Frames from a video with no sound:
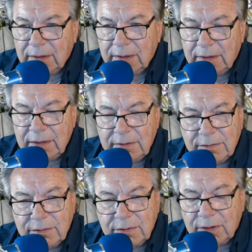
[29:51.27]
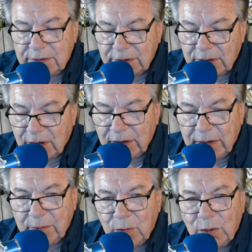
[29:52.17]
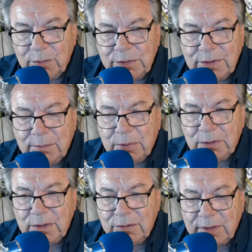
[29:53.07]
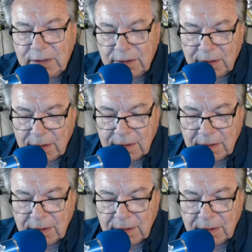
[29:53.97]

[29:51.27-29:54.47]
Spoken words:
and he starts the car up, warms it up on the trailer,